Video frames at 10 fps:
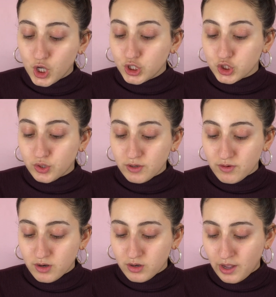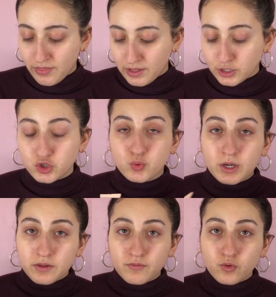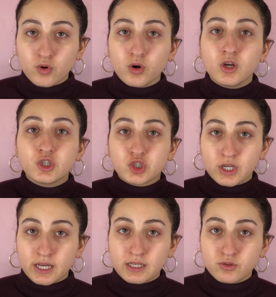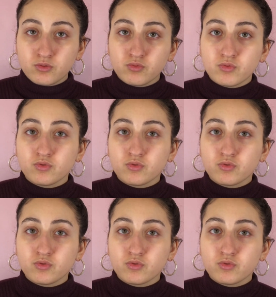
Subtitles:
So there are, I think, 24 shades.